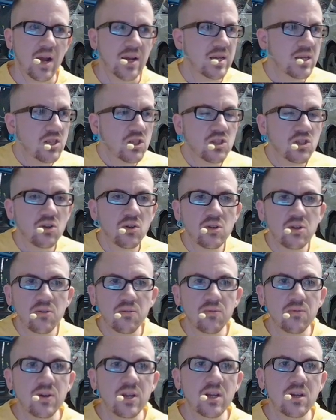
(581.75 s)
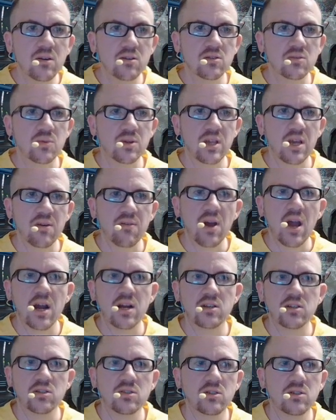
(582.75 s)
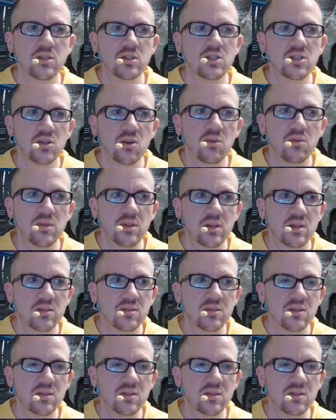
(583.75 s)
can show you videos where they've actually shown this.